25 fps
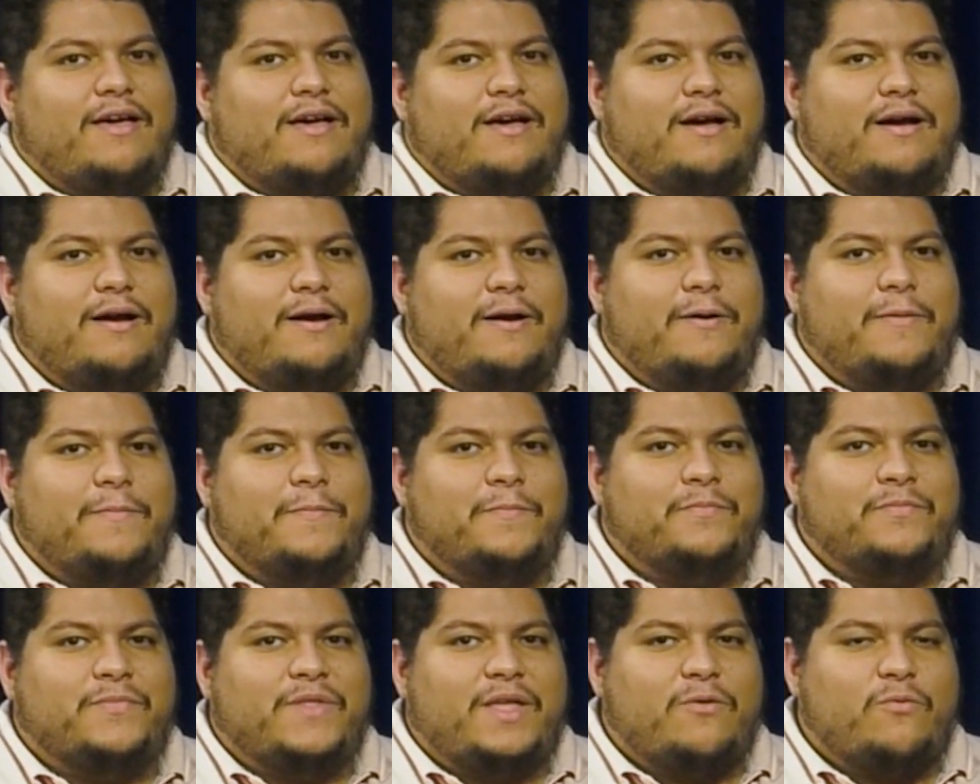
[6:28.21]

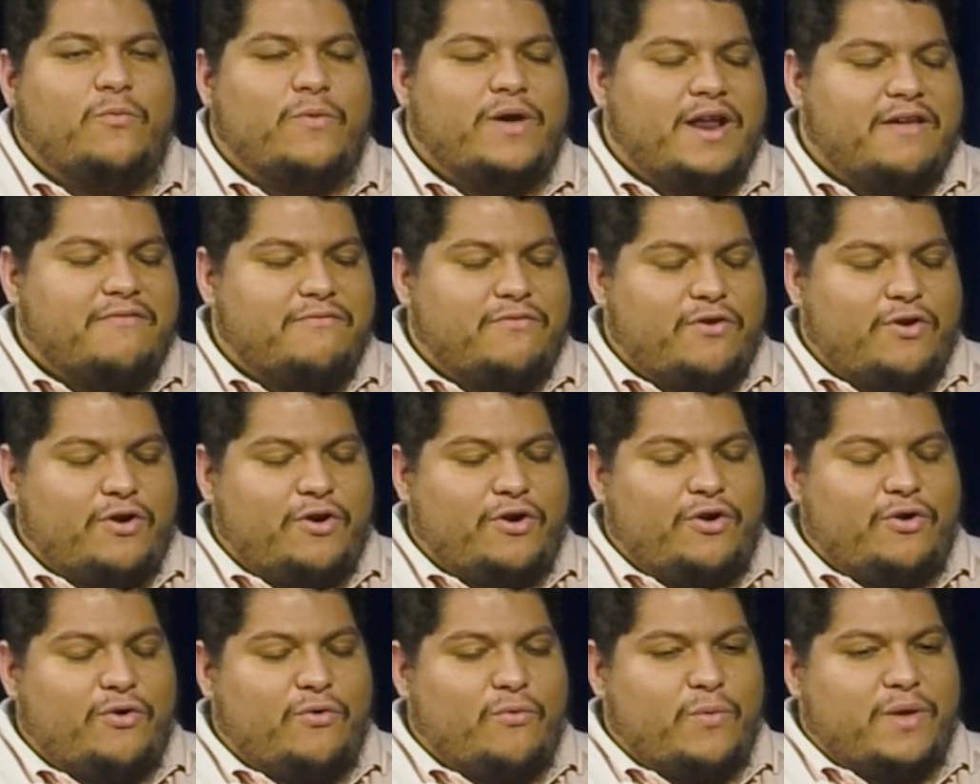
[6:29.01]
Um, and
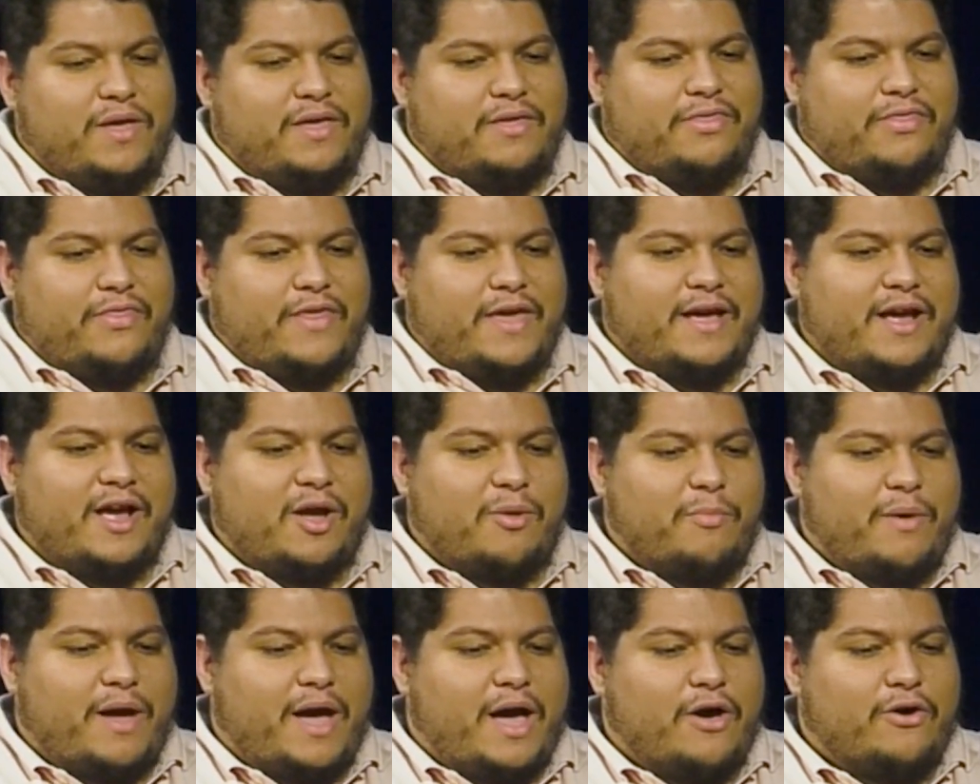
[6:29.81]
whenever we think
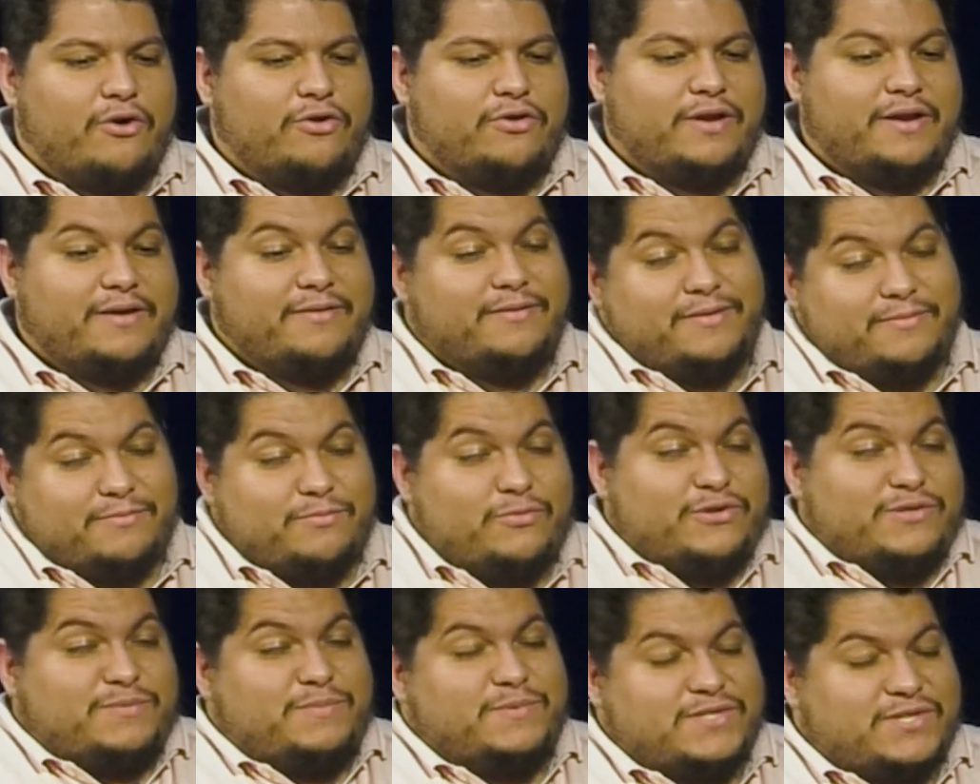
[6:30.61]
about, and
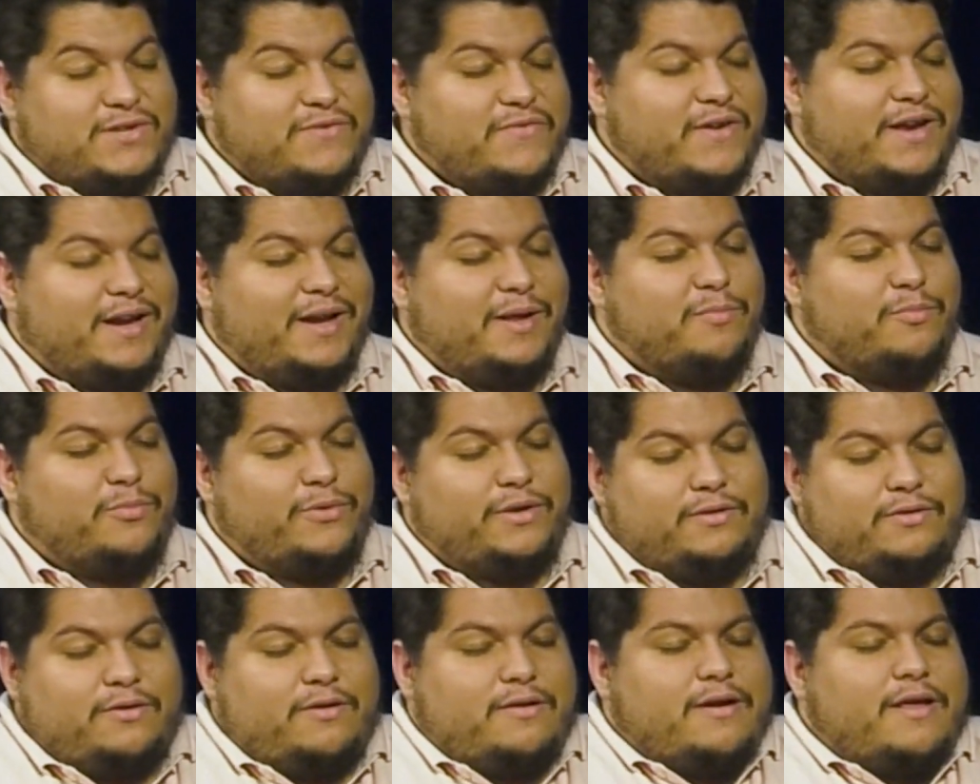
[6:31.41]
more specifically in
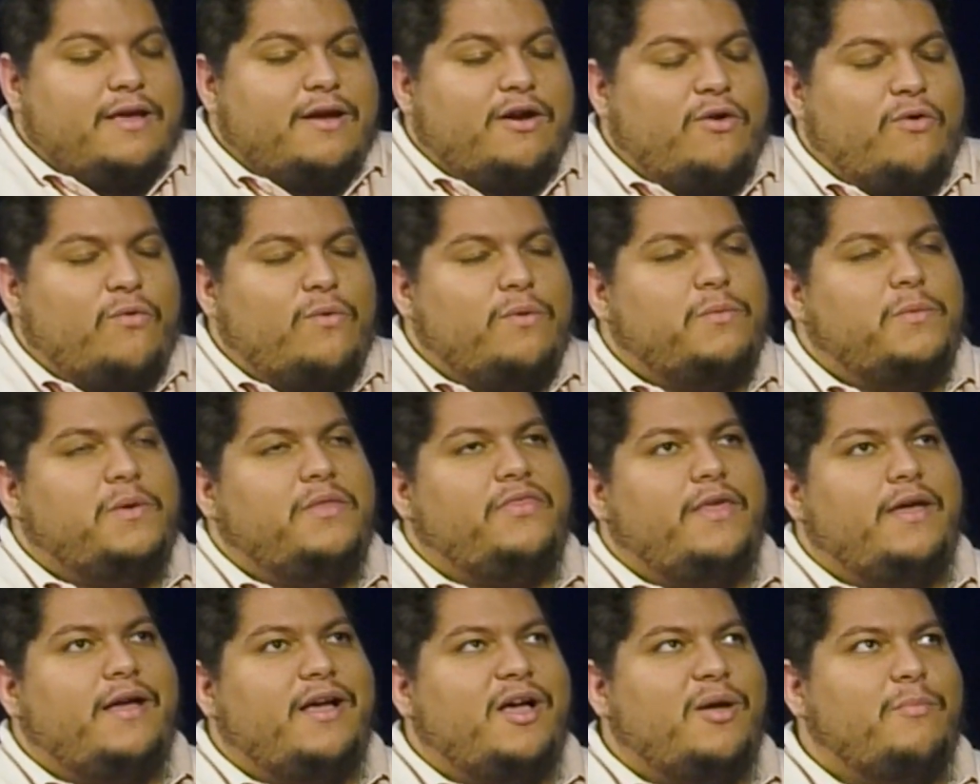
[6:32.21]
Puerto Rico, when we
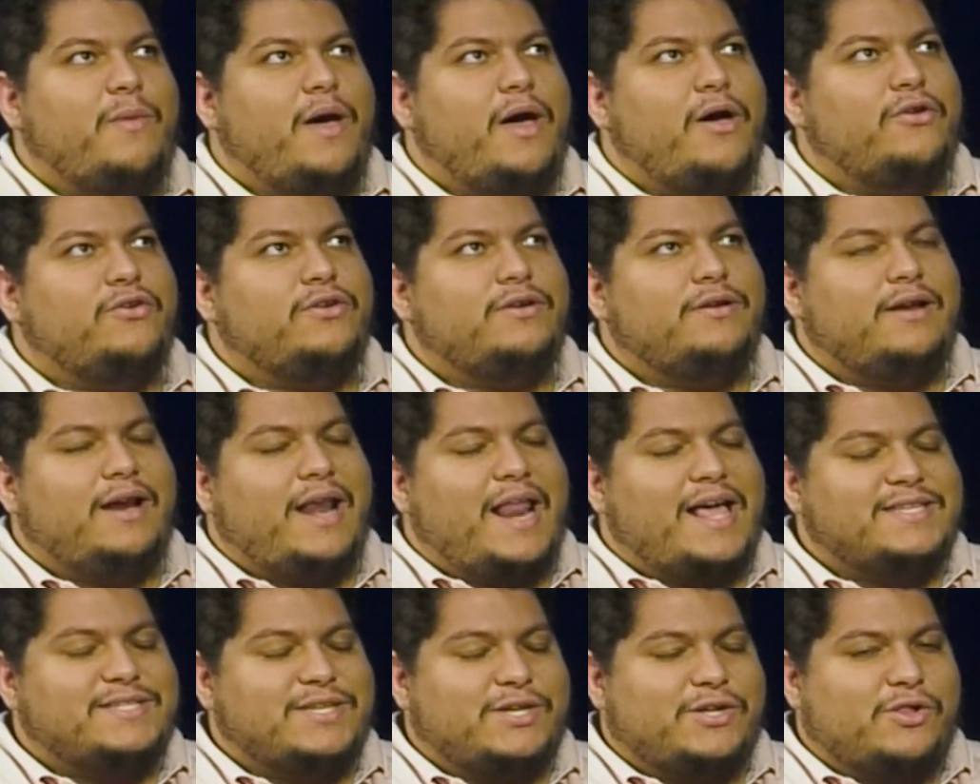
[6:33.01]
think about
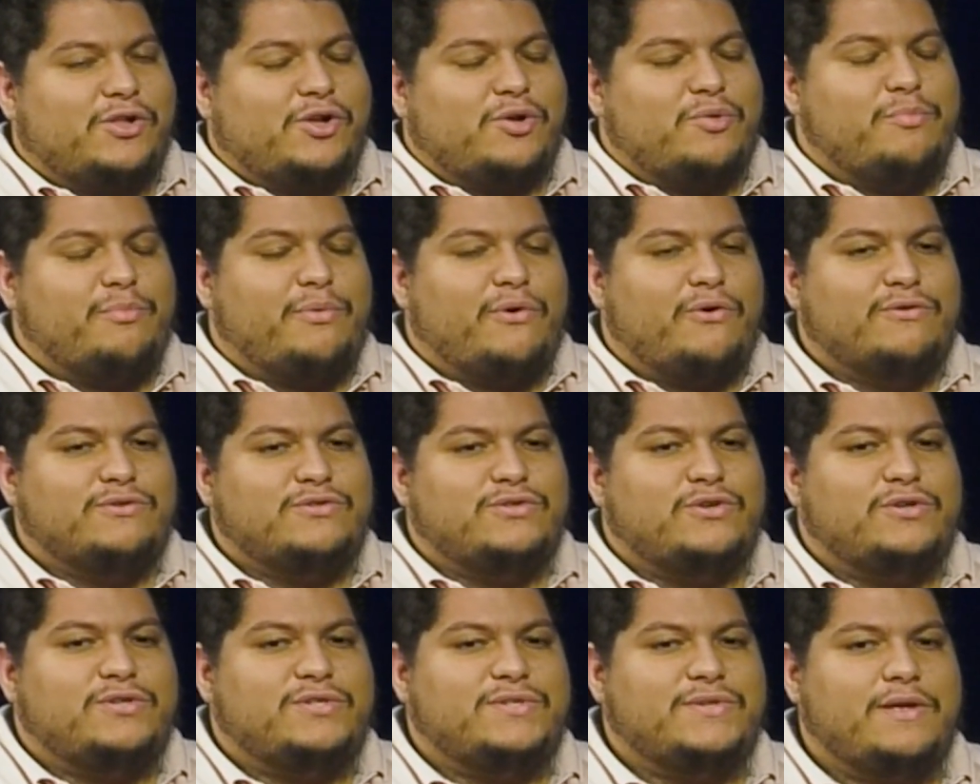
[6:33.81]
classical
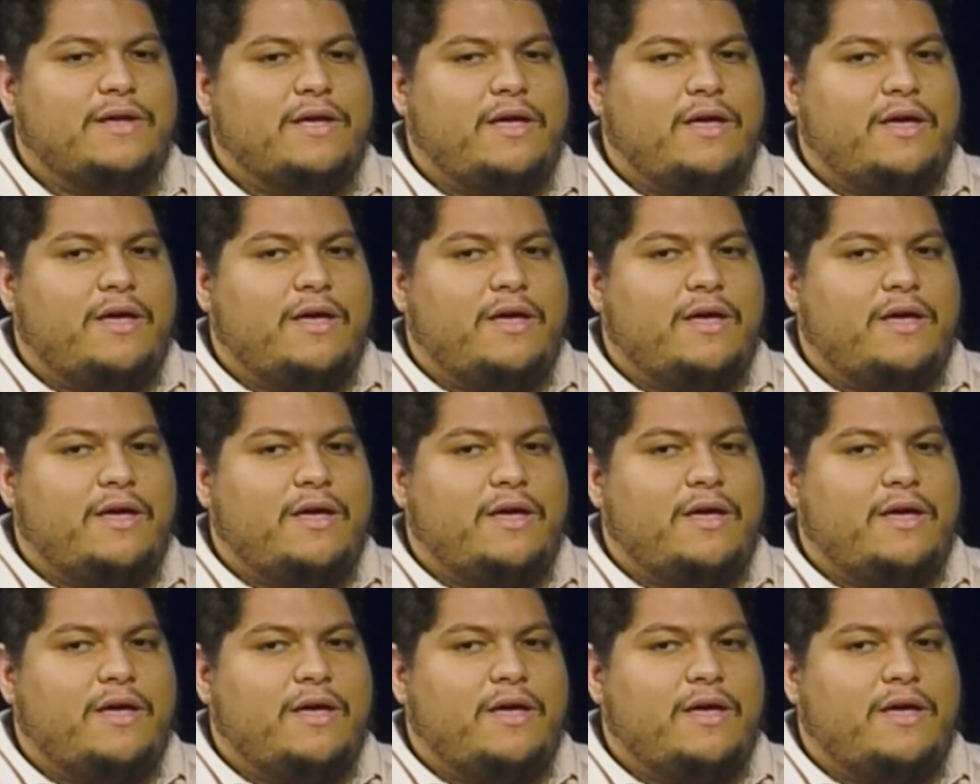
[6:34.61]
composers,